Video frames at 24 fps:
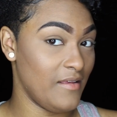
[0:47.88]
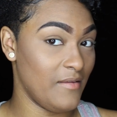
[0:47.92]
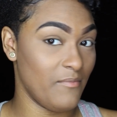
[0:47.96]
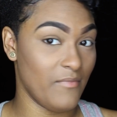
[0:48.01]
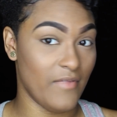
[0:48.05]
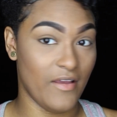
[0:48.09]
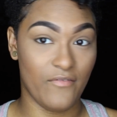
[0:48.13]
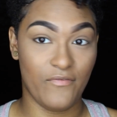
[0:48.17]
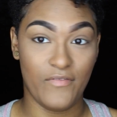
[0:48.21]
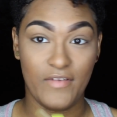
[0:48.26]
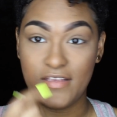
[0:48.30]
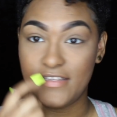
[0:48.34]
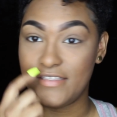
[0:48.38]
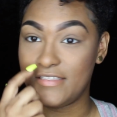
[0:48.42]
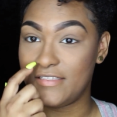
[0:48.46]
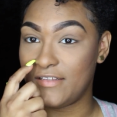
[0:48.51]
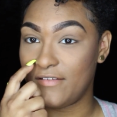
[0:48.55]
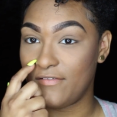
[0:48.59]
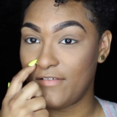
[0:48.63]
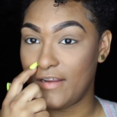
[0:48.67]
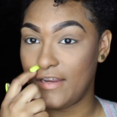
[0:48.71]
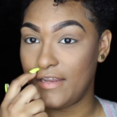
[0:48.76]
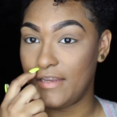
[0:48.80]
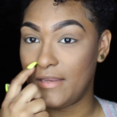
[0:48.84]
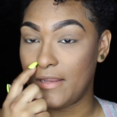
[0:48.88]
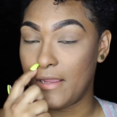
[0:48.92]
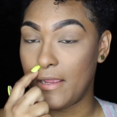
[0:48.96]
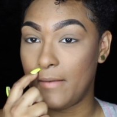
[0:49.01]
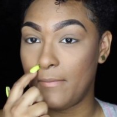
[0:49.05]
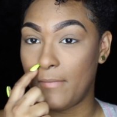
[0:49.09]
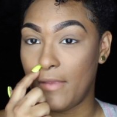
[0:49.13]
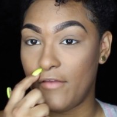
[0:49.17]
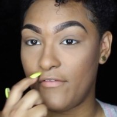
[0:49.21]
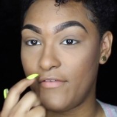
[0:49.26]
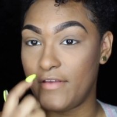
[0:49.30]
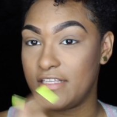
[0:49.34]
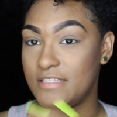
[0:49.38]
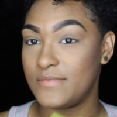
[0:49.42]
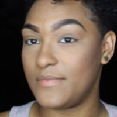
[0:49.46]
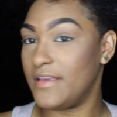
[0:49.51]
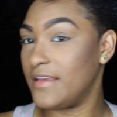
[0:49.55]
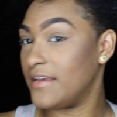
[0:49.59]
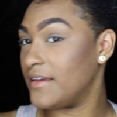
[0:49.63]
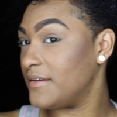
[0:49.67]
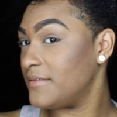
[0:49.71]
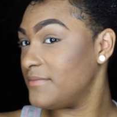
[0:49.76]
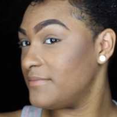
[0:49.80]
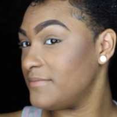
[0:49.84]
My face is already done, my face
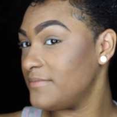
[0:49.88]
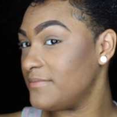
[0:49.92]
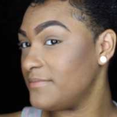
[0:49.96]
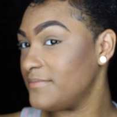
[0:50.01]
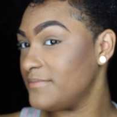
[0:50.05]
makeup.